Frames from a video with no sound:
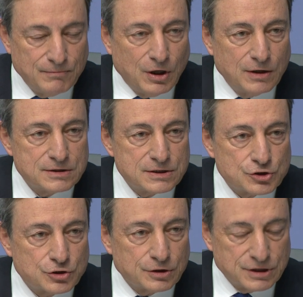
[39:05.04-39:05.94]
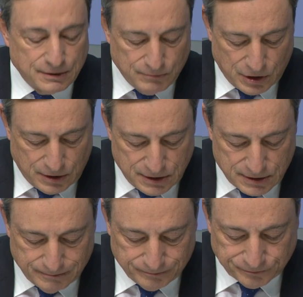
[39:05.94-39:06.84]
bonds, short-term
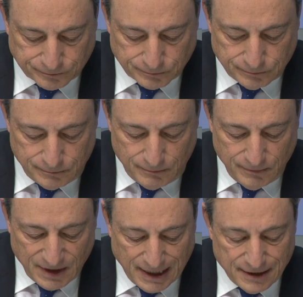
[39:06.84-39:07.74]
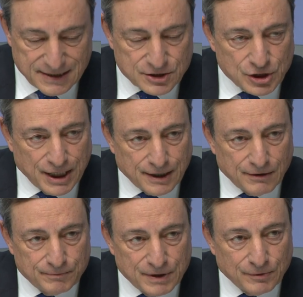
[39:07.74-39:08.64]
bonds, and this share
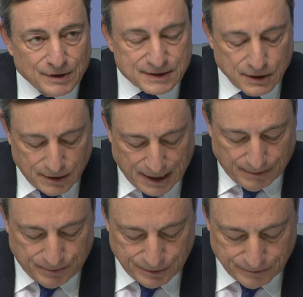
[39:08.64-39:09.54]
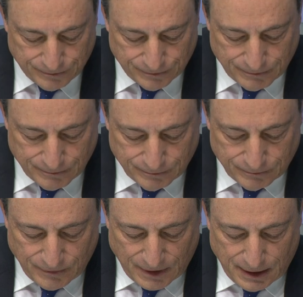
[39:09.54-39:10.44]
of people has gone up.
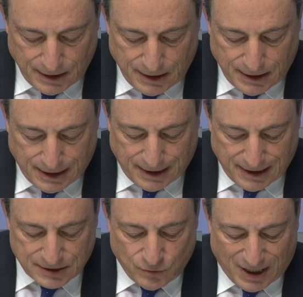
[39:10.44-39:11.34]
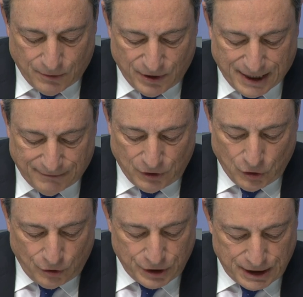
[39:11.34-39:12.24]
And that's why we have
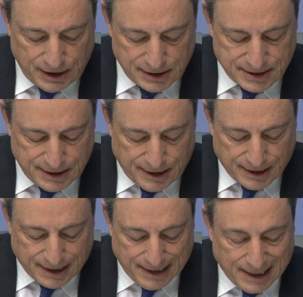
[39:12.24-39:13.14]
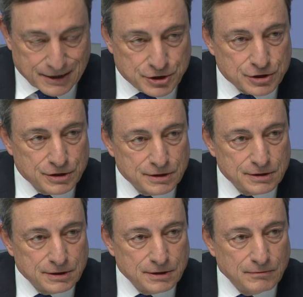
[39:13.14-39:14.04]
low yields in the cash
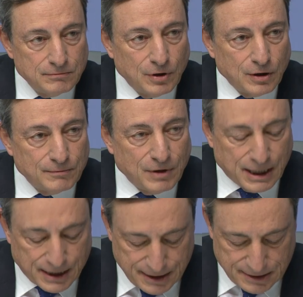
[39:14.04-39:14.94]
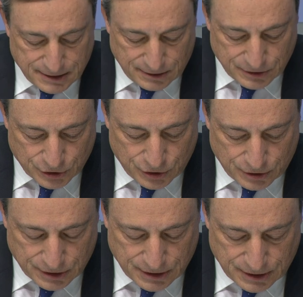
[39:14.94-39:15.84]
bond market on the
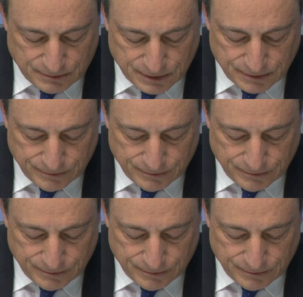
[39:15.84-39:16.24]
short term,